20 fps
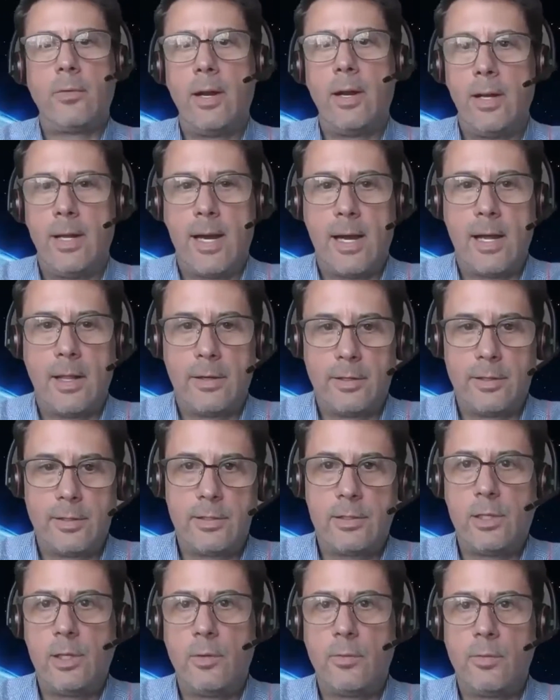a
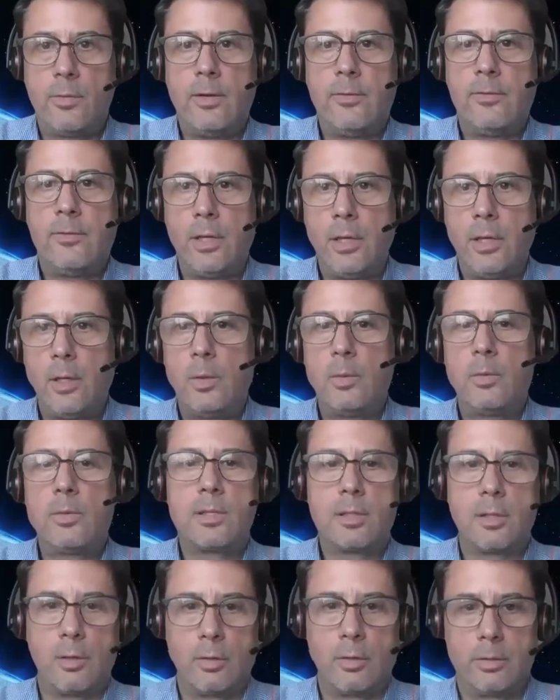radiologist to review
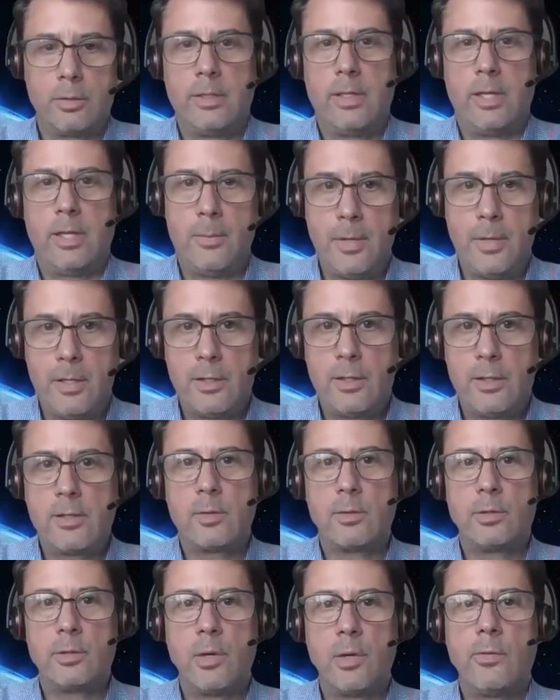certain
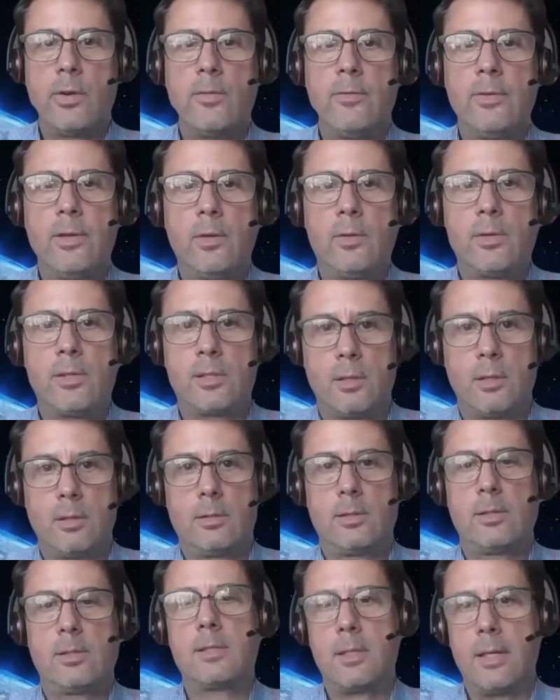images or to review
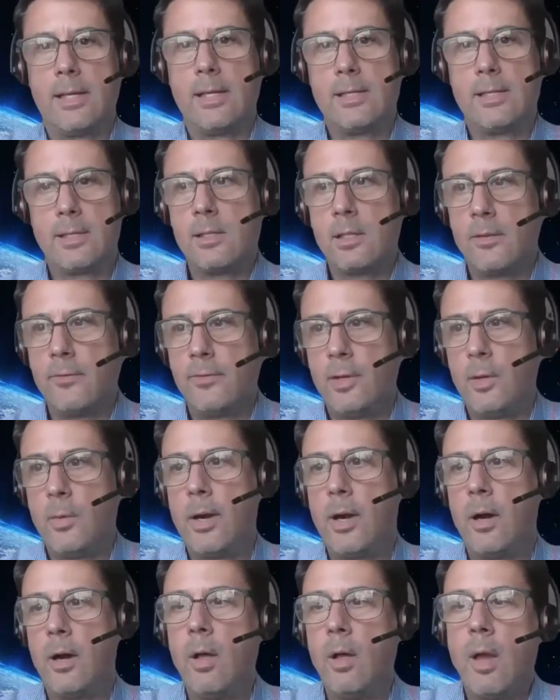certain slices, if you
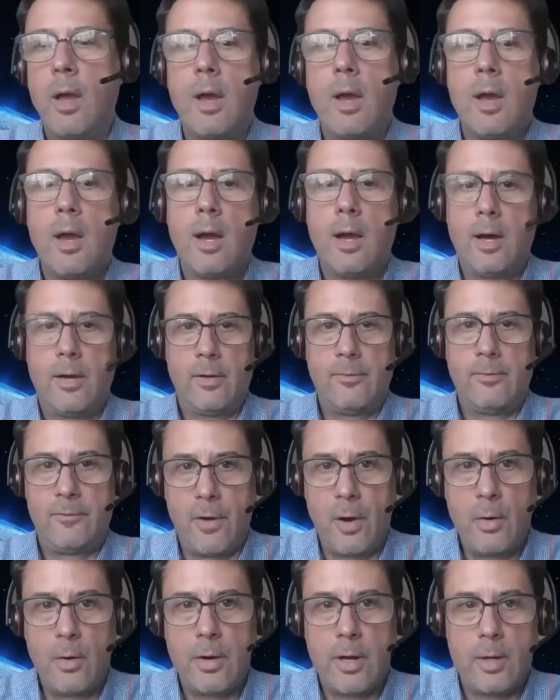will, of
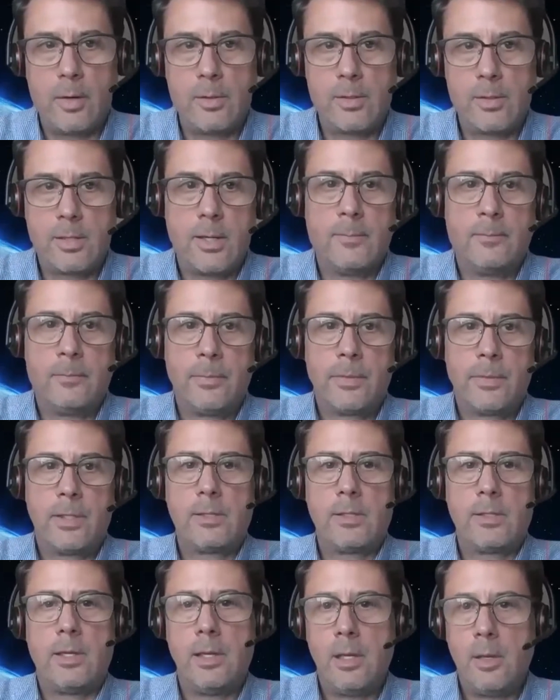photos
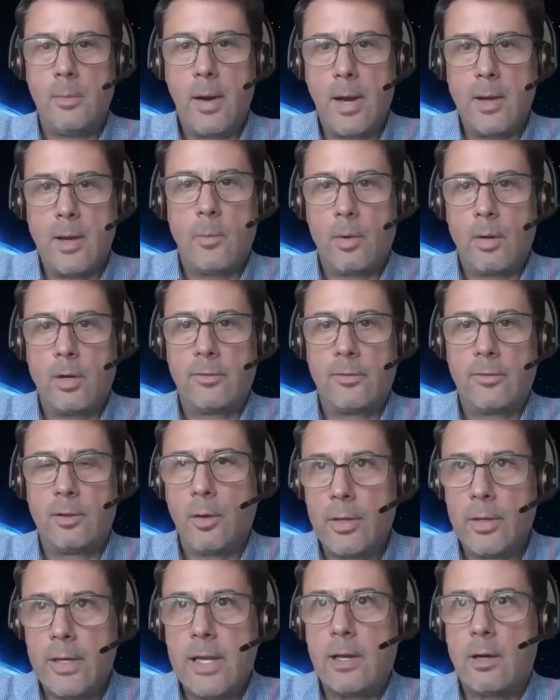to say you might want to
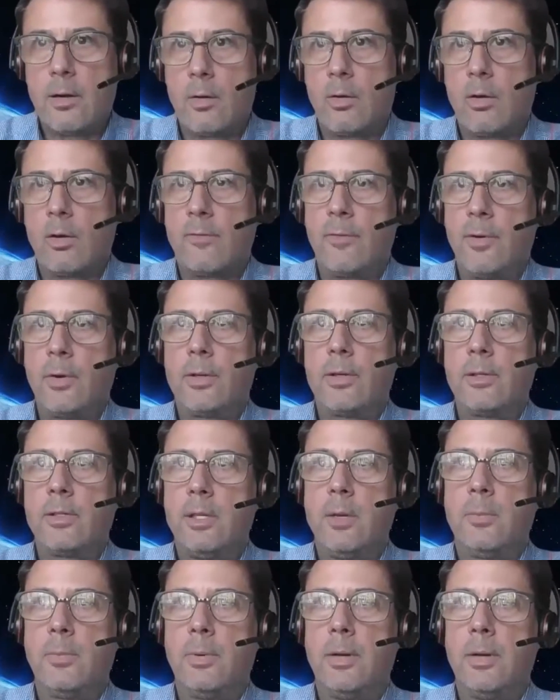look here or focus
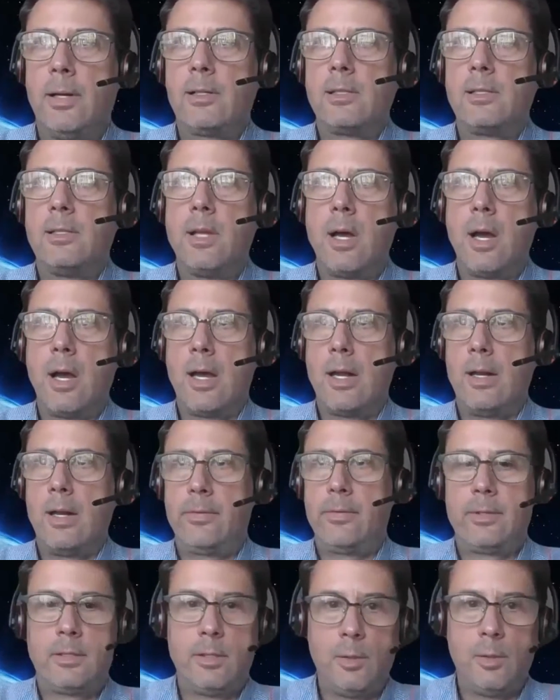here, but it is not
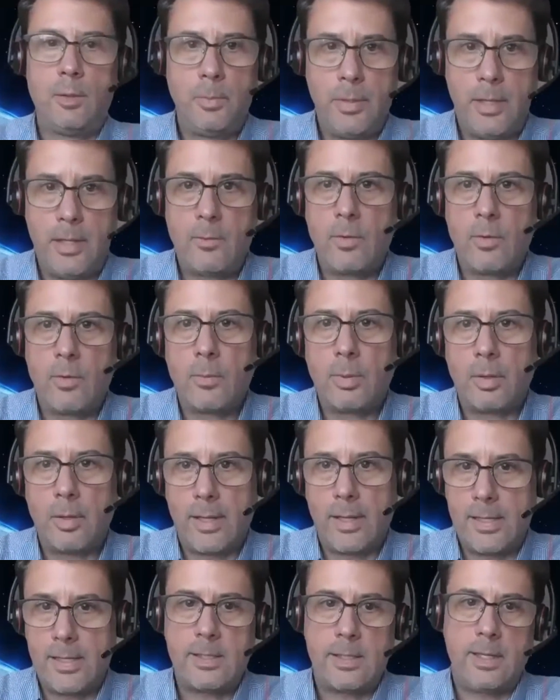to be
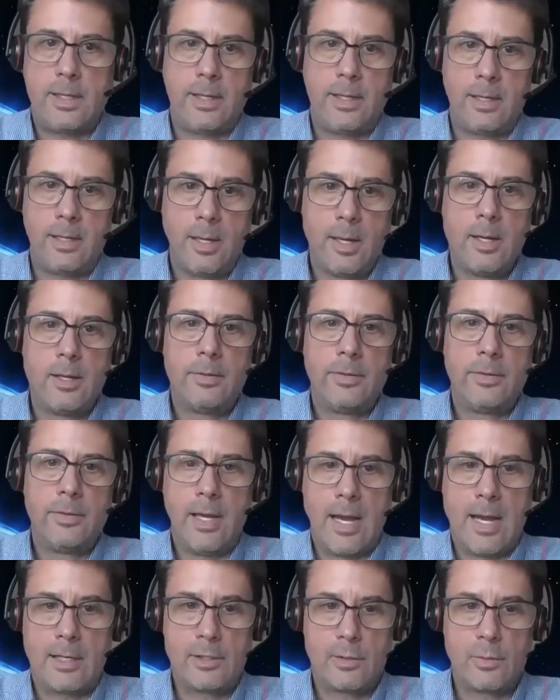replacing
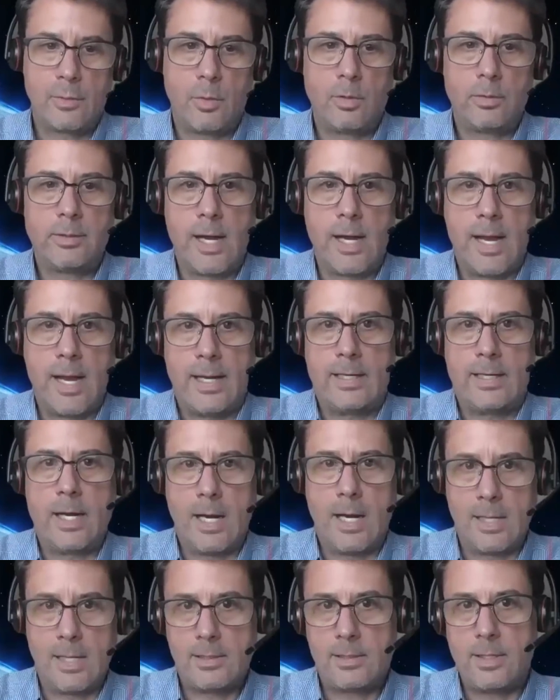the actual
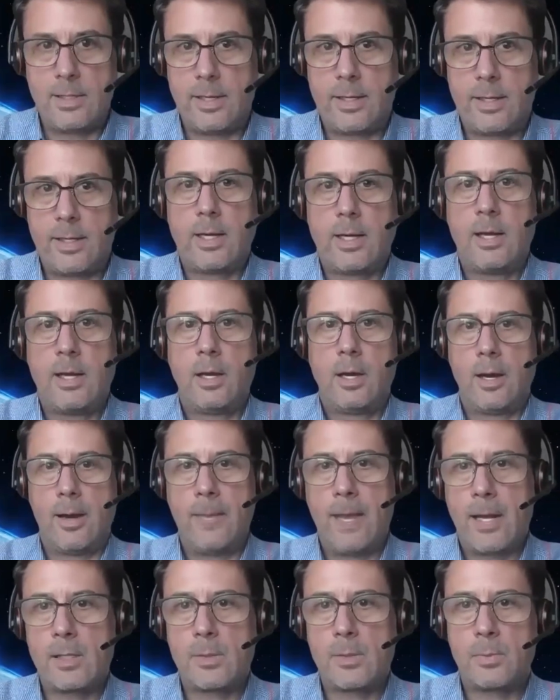diagnostic
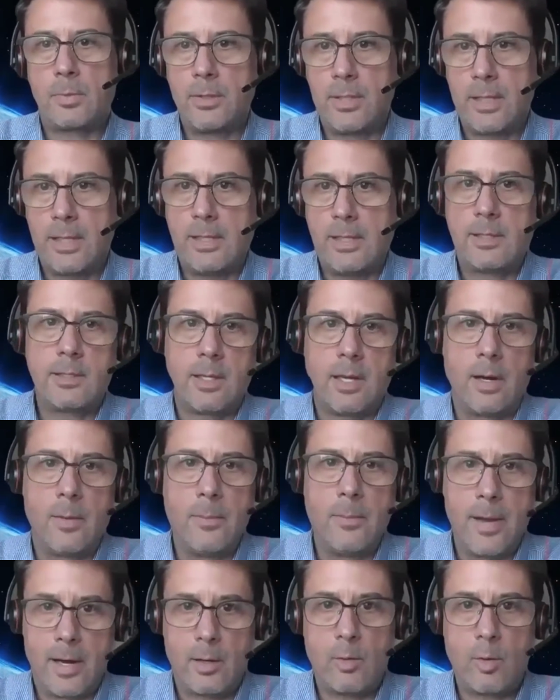expertise that
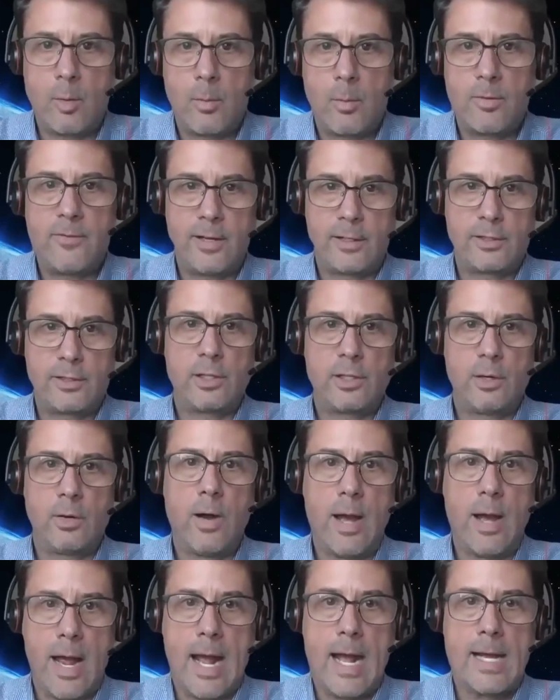a medical
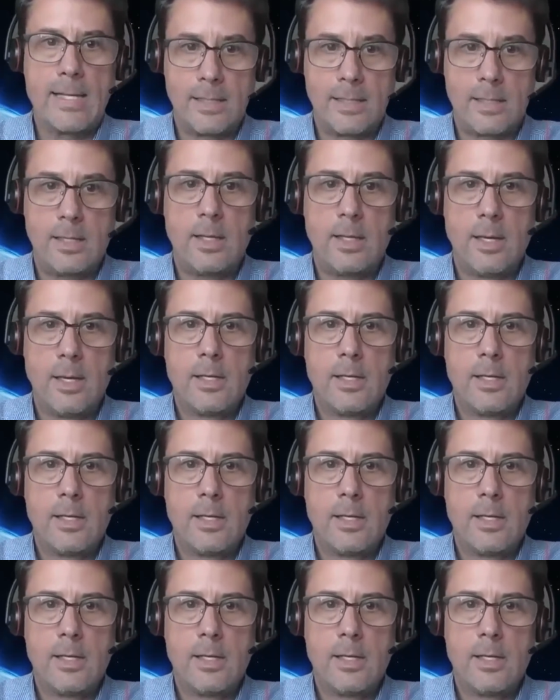professional has.